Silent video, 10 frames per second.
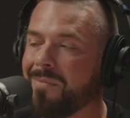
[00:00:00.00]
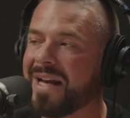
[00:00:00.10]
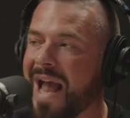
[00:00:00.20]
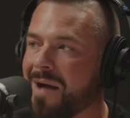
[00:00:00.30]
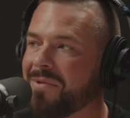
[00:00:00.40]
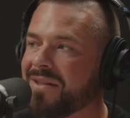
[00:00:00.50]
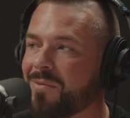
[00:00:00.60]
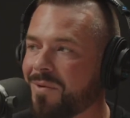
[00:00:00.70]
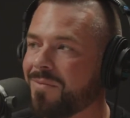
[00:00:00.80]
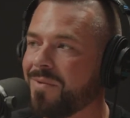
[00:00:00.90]
Habits,
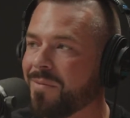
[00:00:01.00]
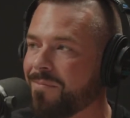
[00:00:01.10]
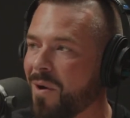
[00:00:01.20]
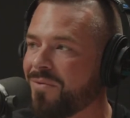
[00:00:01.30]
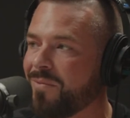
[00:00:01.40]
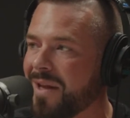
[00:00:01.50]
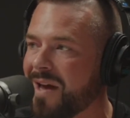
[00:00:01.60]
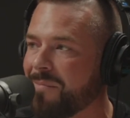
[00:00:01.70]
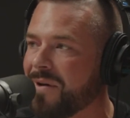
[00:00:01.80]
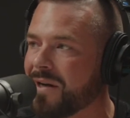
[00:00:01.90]
where mm-hmm. we both read
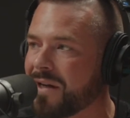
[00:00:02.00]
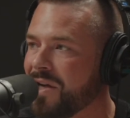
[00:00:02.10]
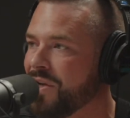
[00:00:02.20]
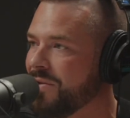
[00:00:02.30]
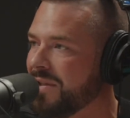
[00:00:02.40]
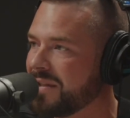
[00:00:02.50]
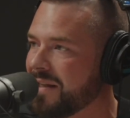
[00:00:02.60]
that book. You listen to the